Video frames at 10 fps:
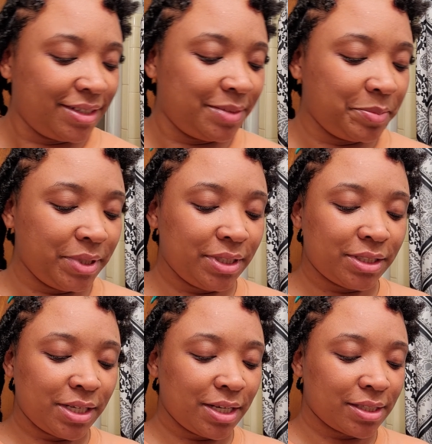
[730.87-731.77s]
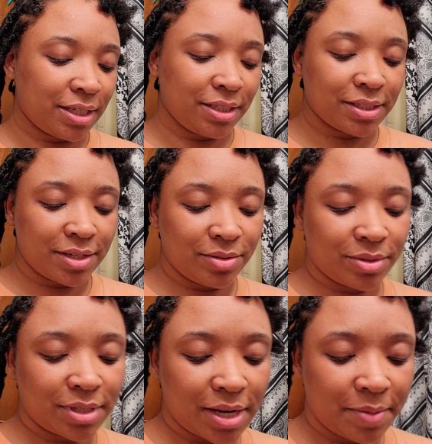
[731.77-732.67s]
But she has like this long
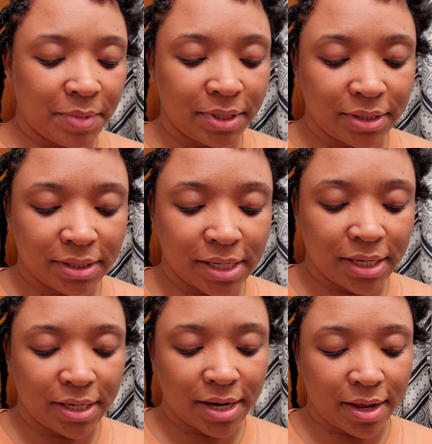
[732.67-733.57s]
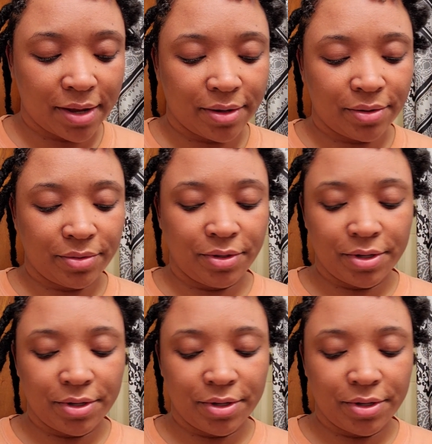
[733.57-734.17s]
statement saying how,